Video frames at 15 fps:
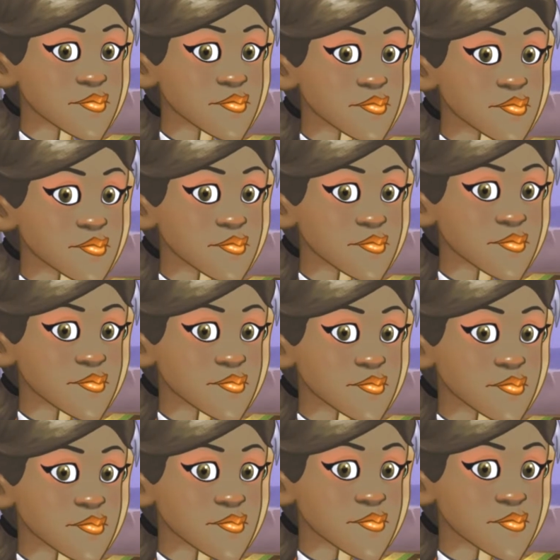
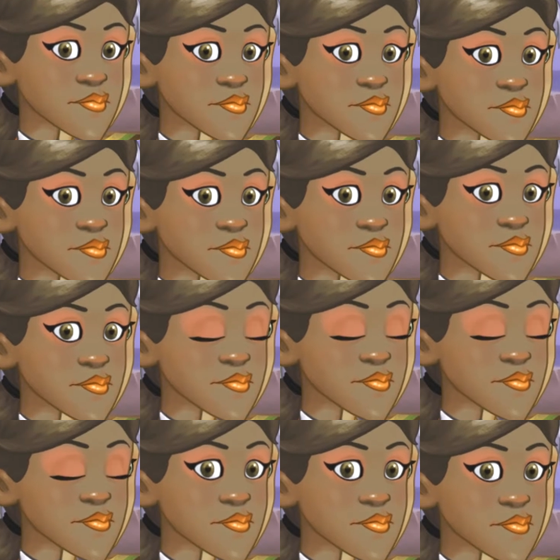
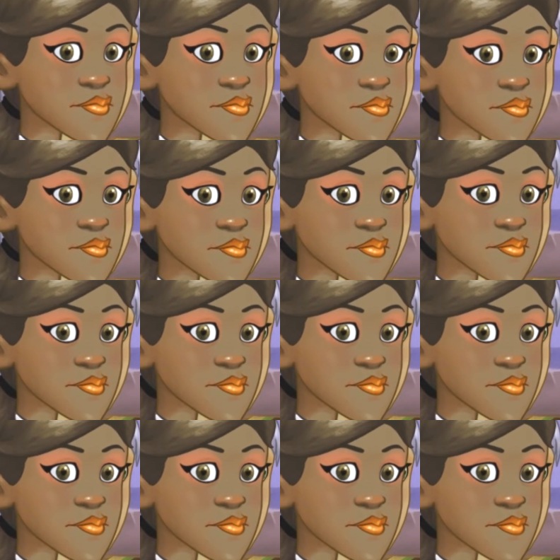Nothing is said.